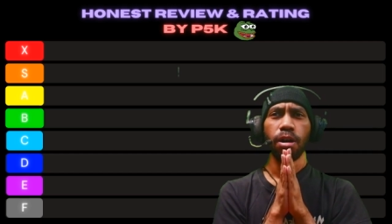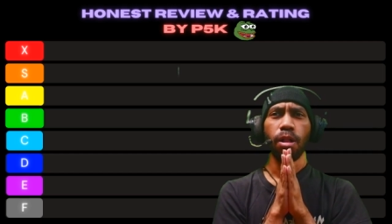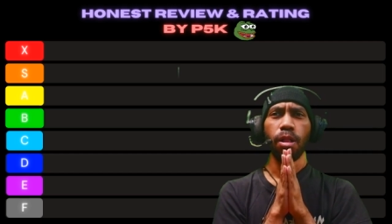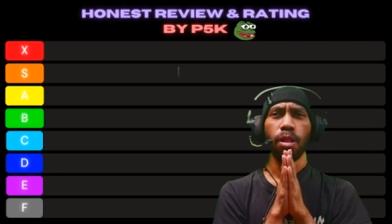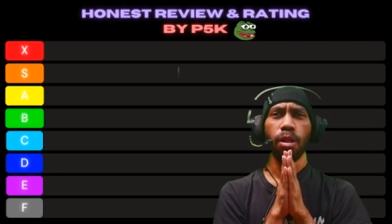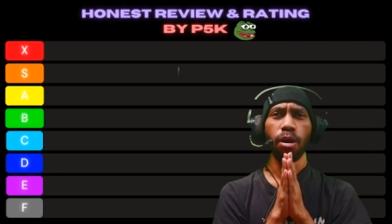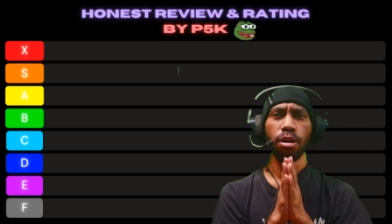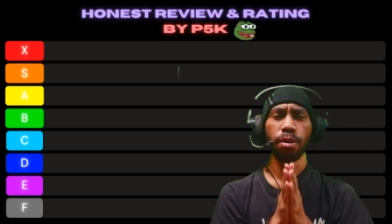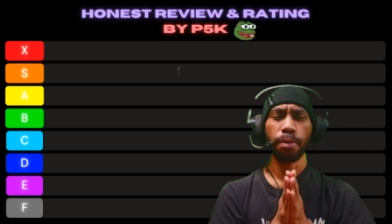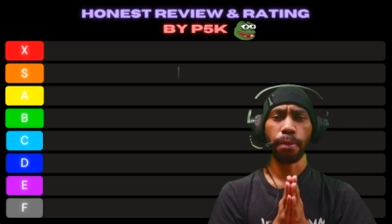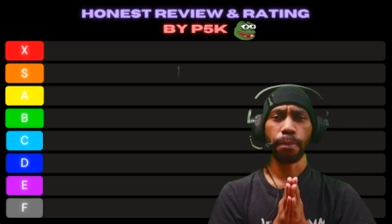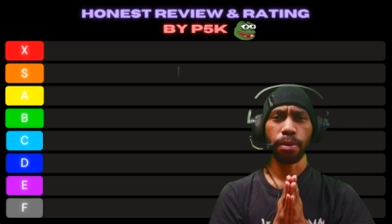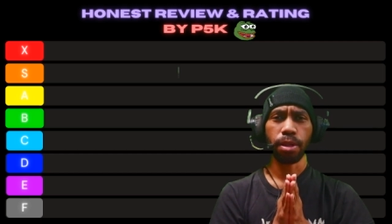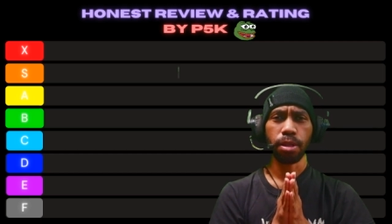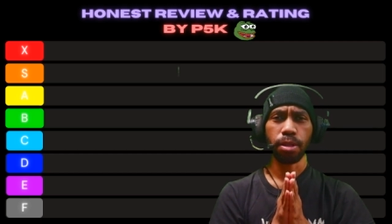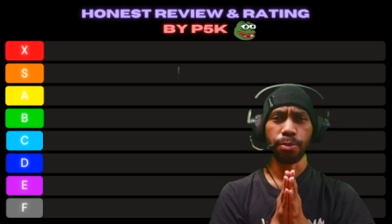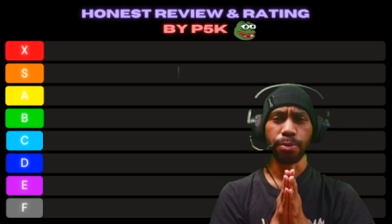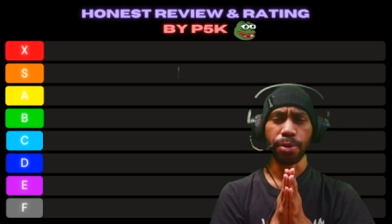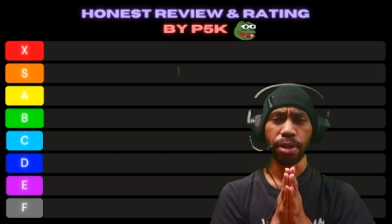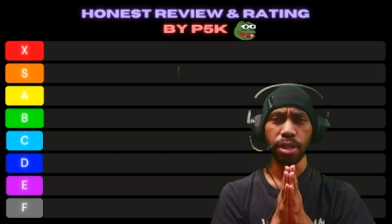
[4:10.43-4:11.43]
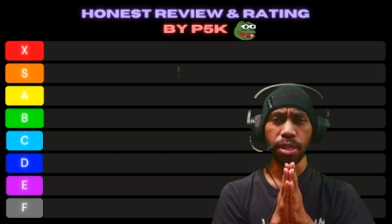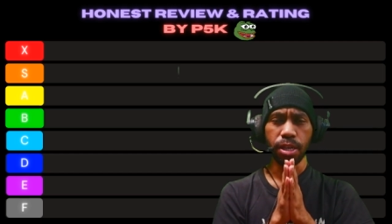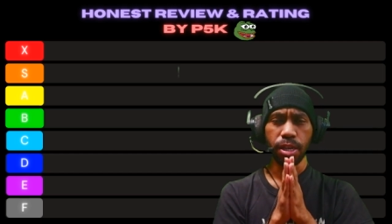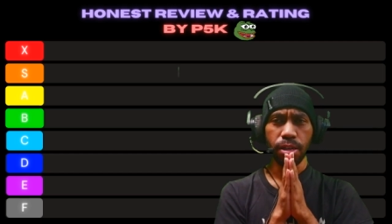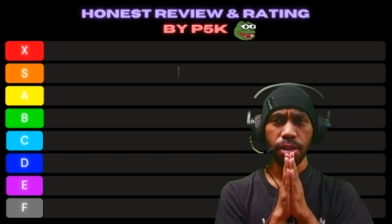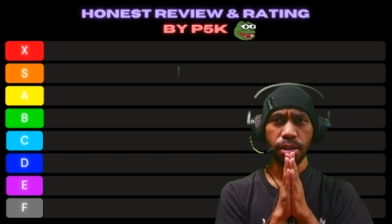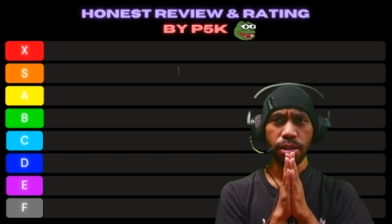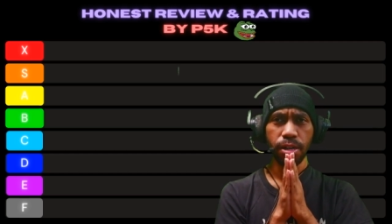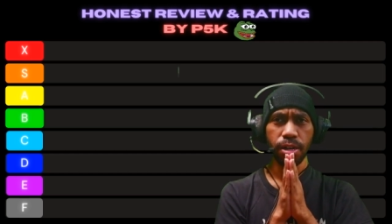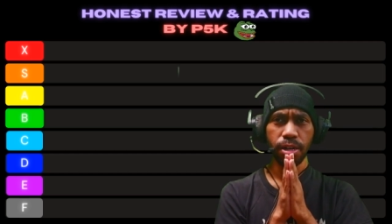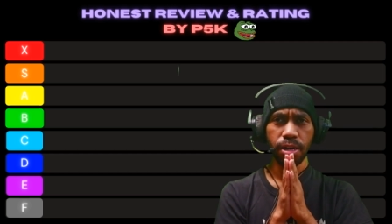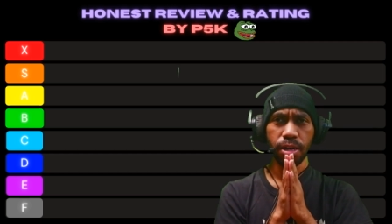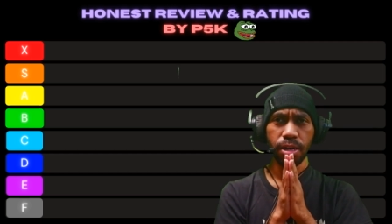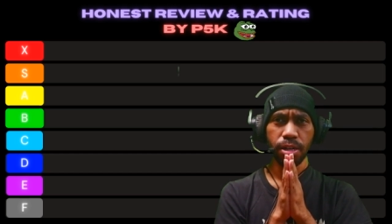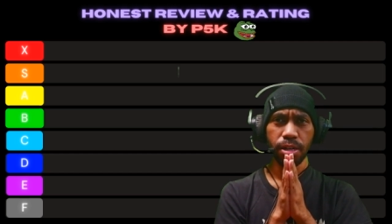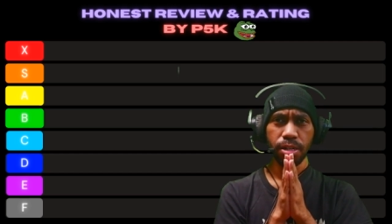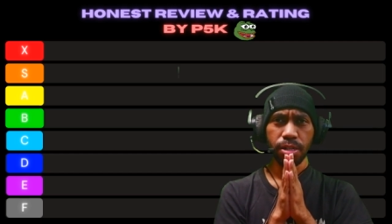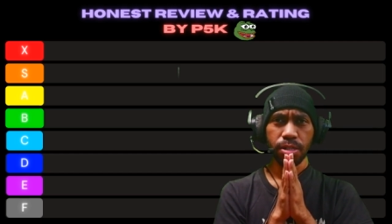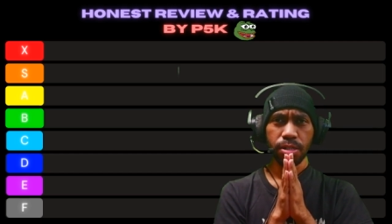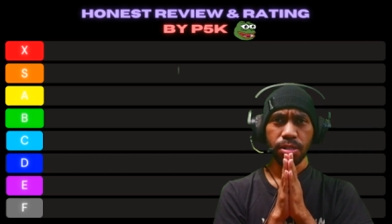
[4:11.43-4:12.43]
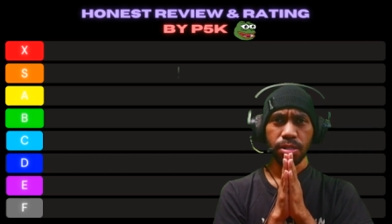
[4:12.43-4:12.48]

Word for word: A lot of people really uh